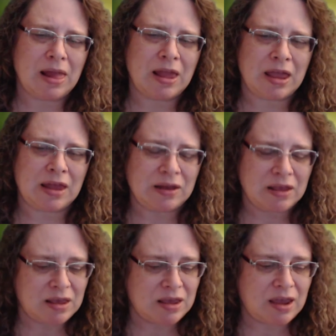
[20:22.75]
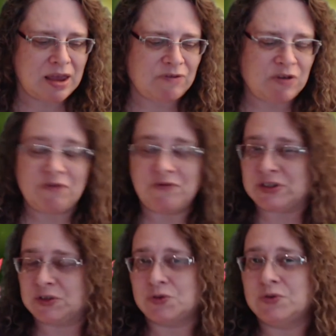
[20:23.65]
And if your
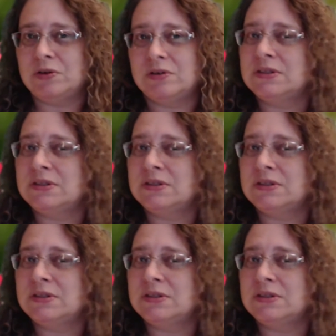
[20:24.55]
physical